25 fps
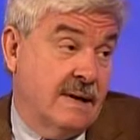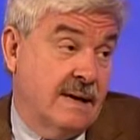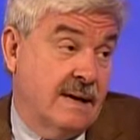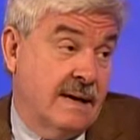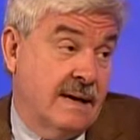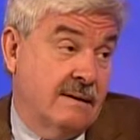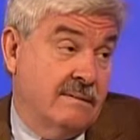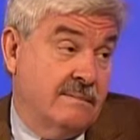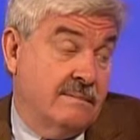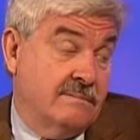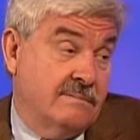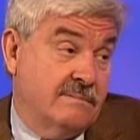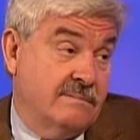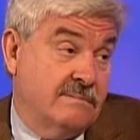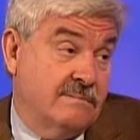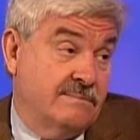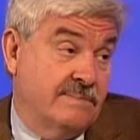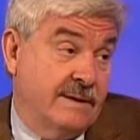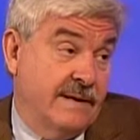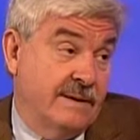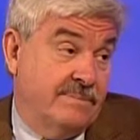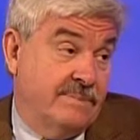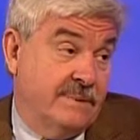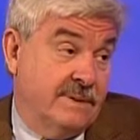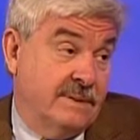out
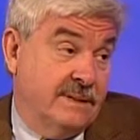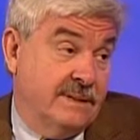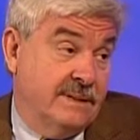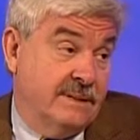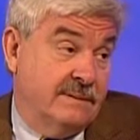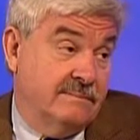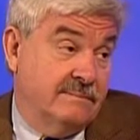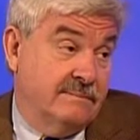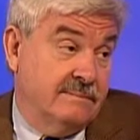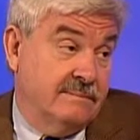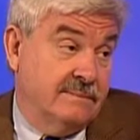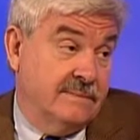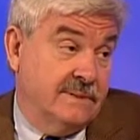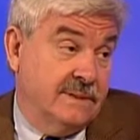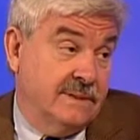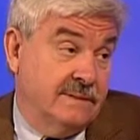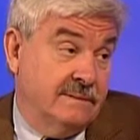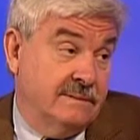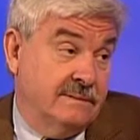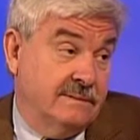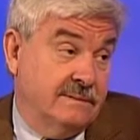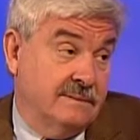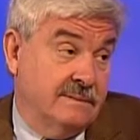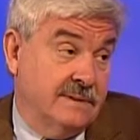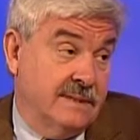people in, in uh,
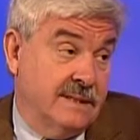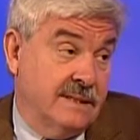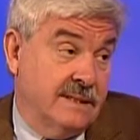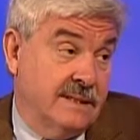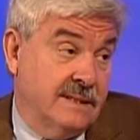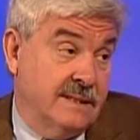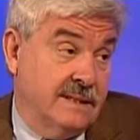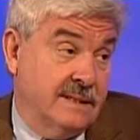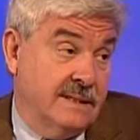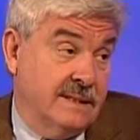Uganda.